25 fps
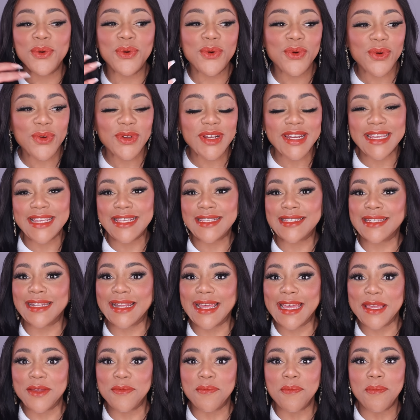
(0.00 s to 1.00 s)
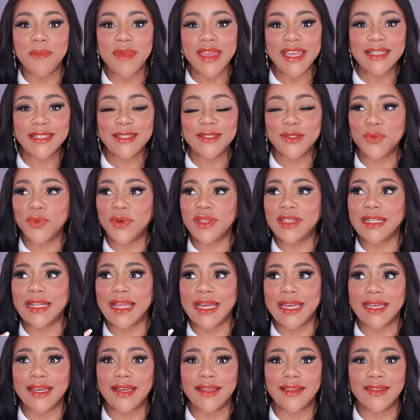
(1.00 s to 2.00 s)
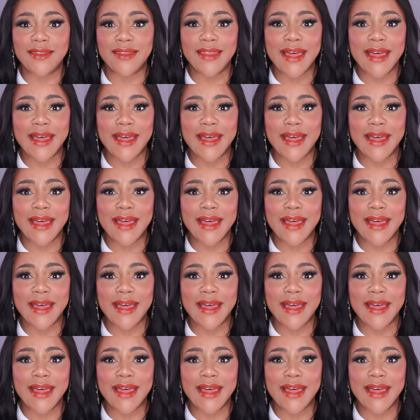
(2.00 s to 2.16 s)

oud is like mixed with like